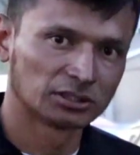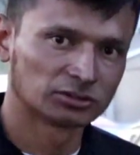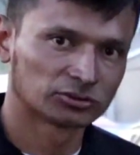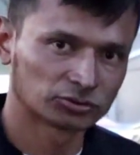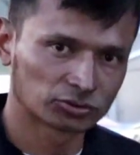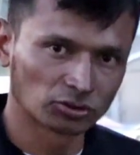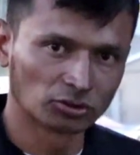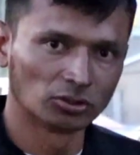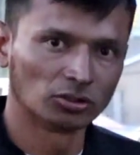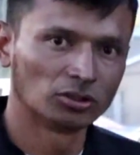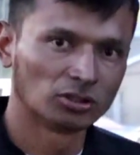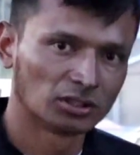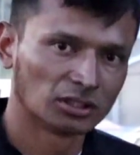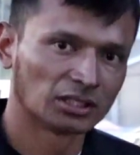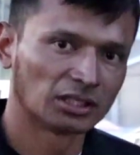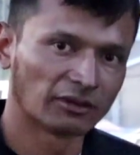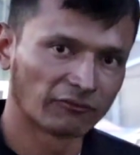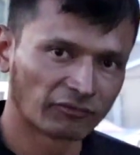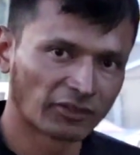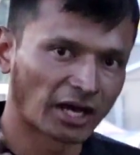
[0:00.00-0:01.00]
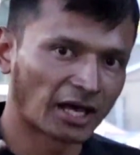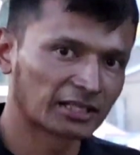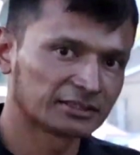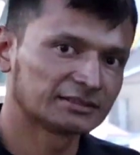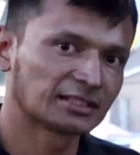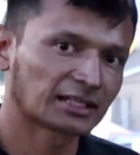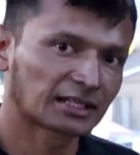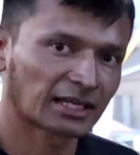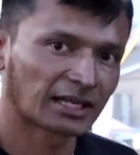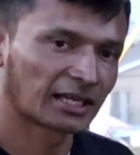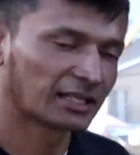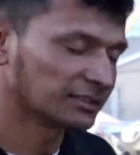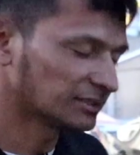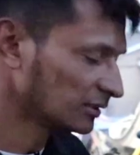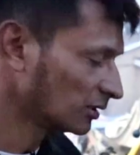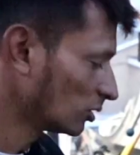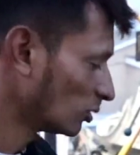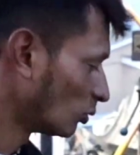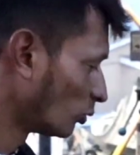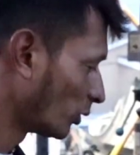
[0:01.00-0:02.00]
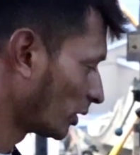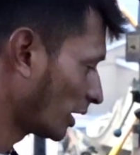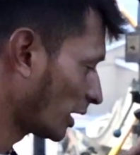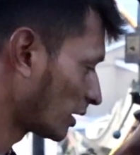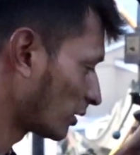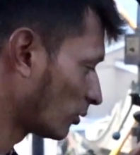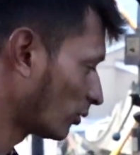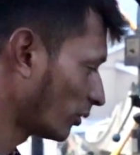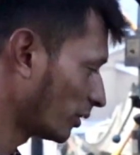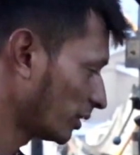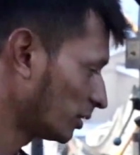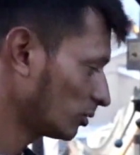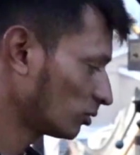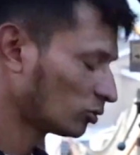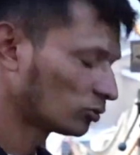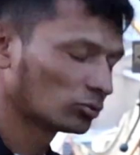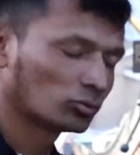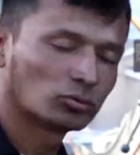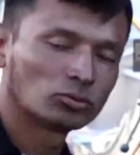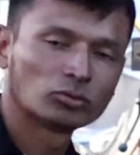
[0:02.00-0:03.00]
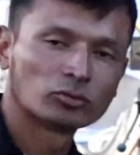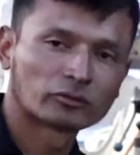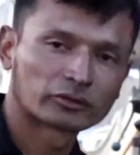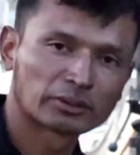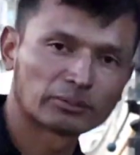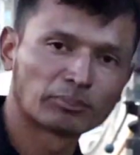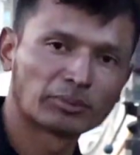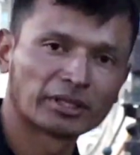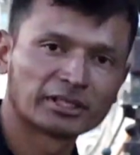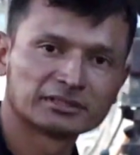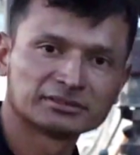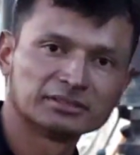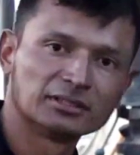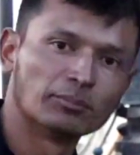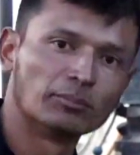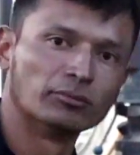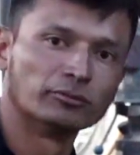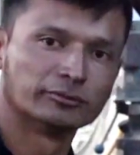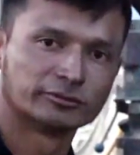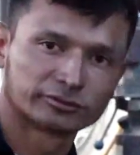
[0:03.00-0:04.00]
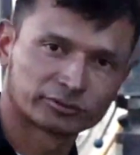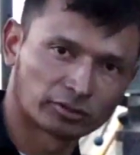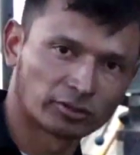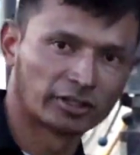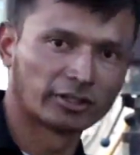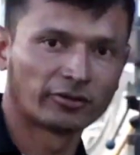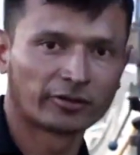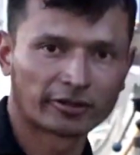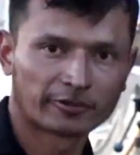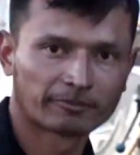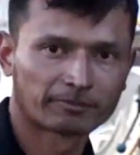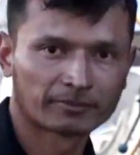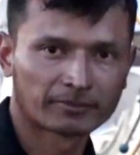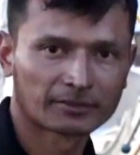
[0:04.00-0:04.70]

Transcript: So if that is the case, we are going to replace the boost solenoid.